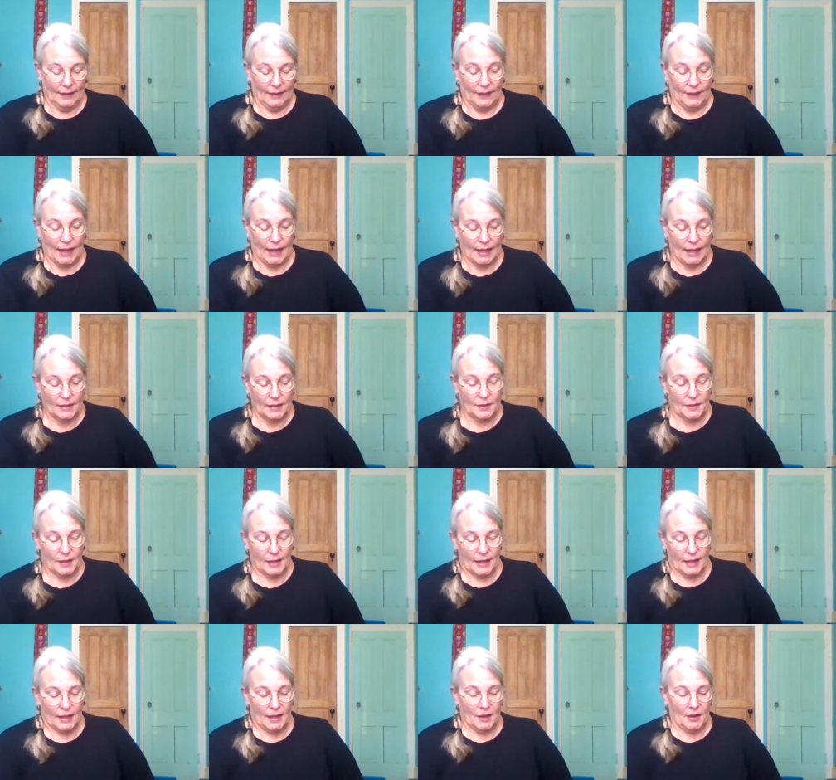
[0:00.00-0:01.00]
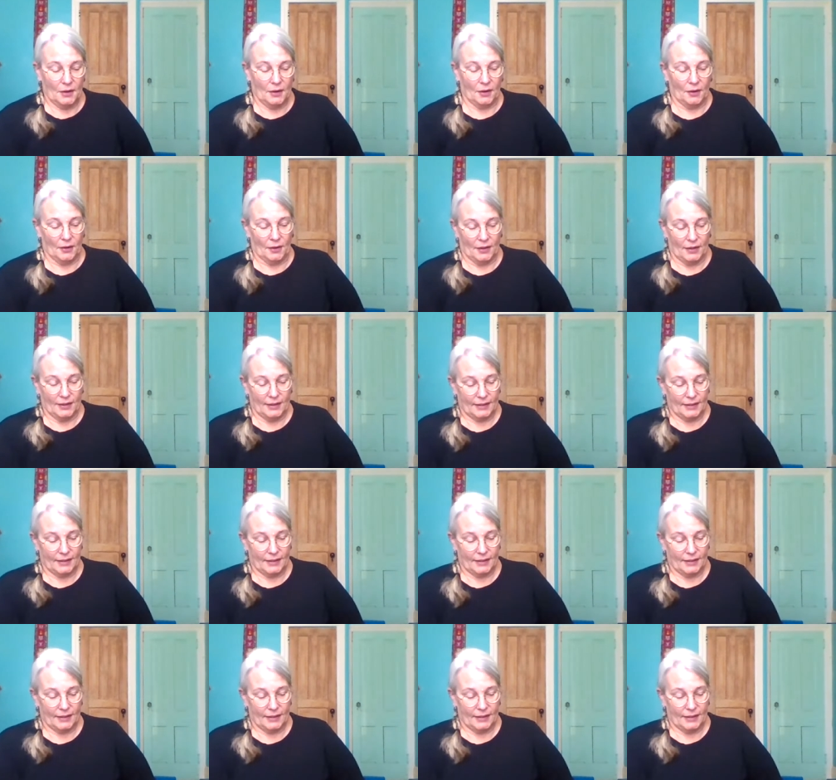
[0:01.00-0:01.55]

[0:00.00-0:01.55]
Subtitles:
the end of the year.